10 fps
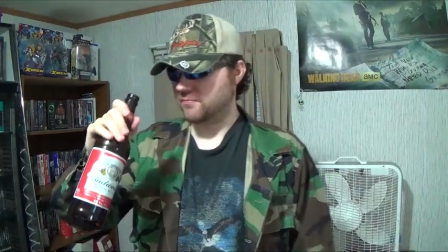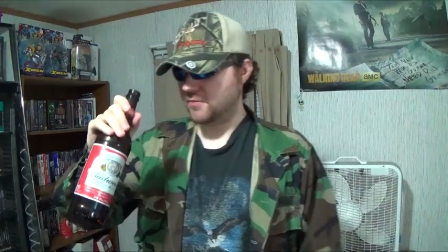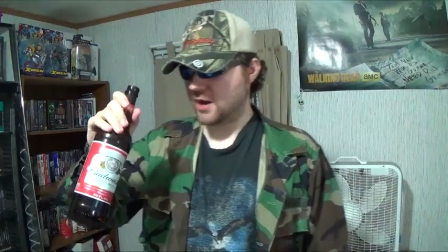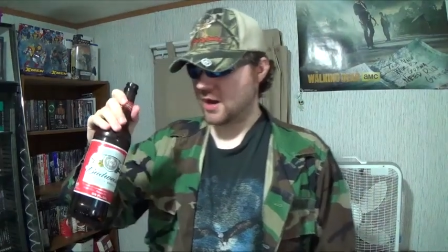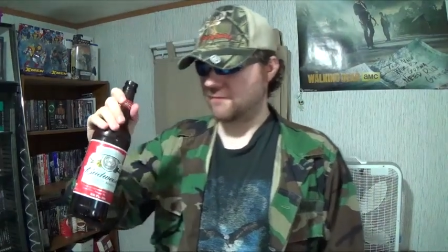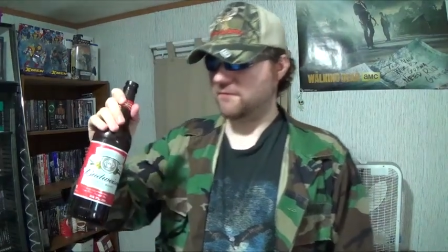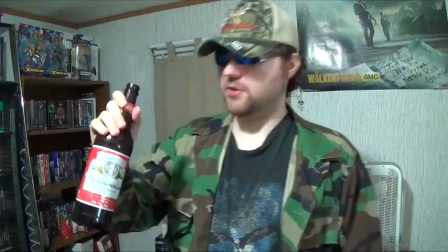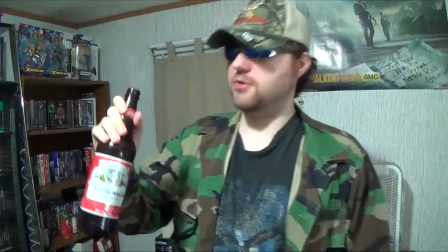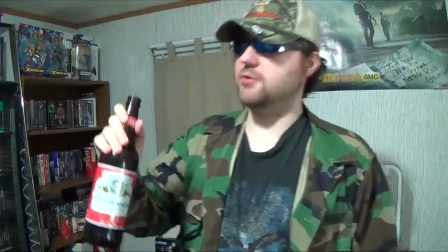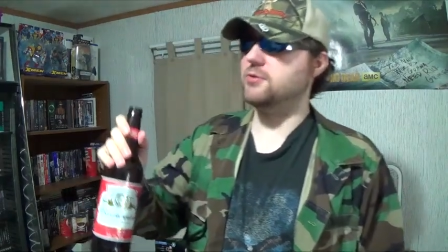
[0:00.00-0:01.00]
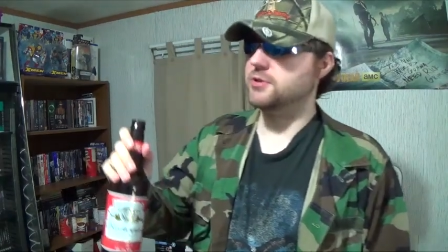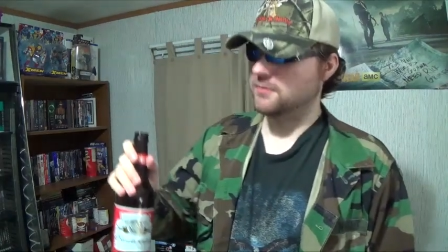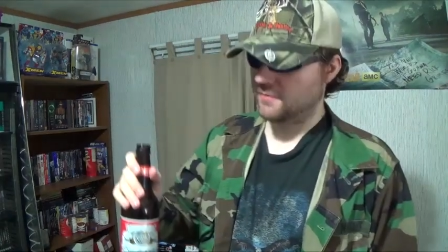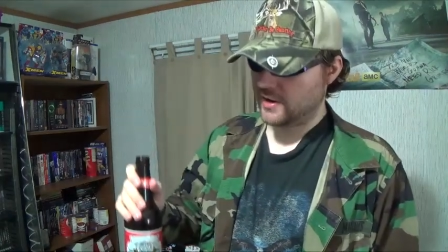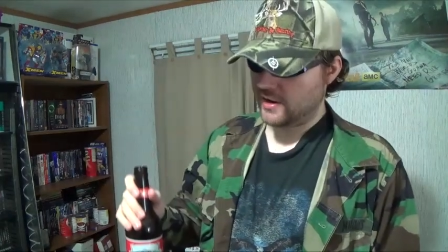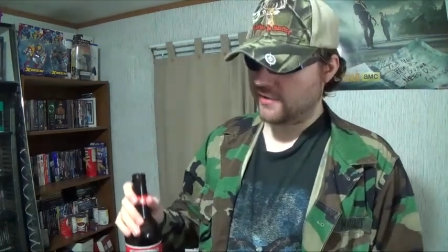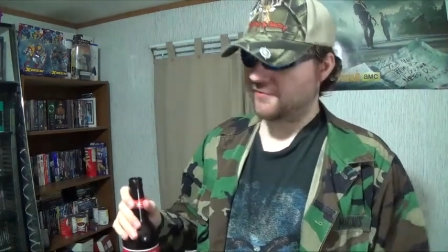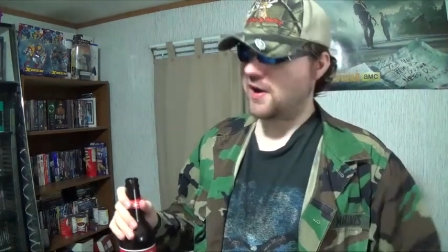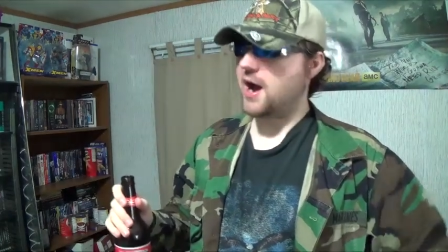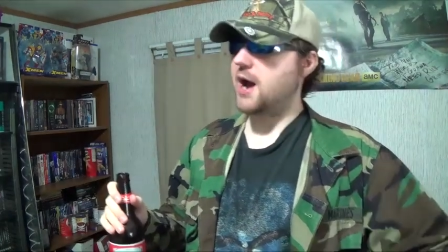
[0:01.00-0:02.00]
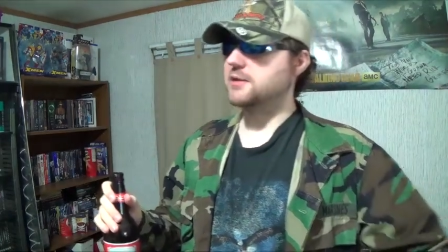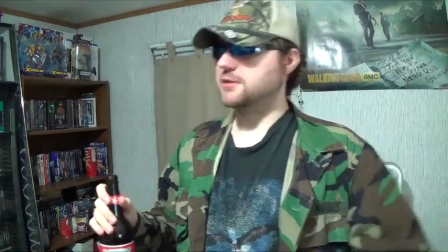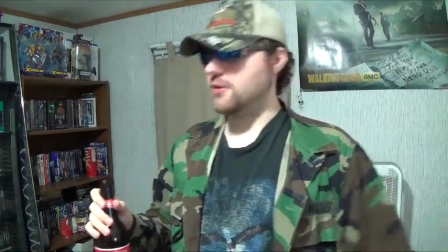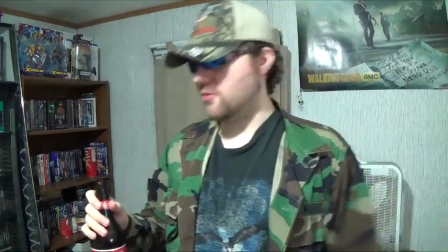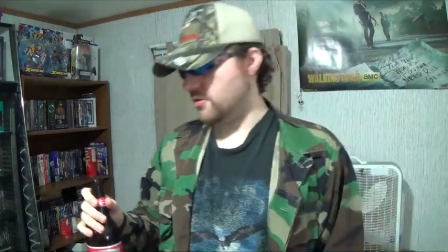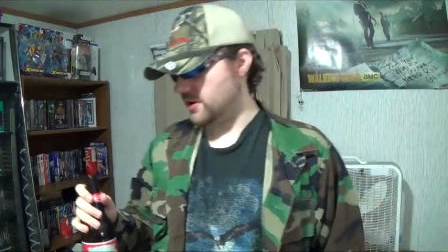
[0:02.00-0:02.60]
They had feuds and fights going